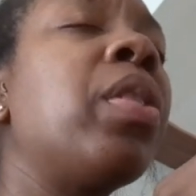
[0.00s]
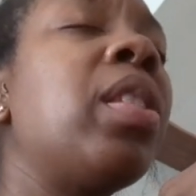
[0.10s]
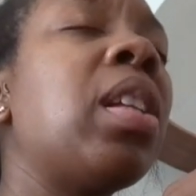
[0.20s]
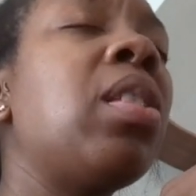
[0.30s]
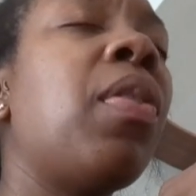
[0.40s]

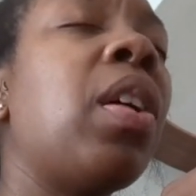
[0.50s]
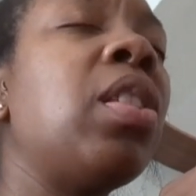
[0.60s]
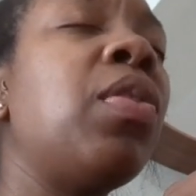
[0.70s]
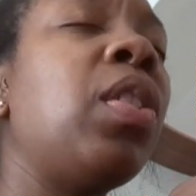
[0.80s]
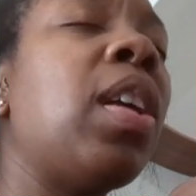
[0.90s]
Sanctify
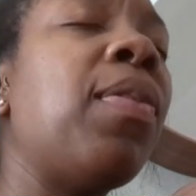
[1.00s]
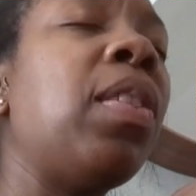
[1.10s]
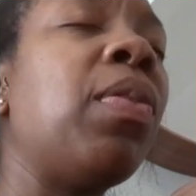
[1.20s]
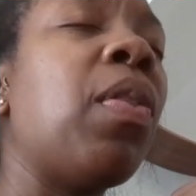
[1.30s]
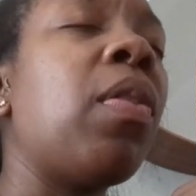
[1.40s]
this food, Heavenly
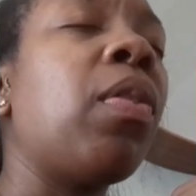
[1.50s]
Father,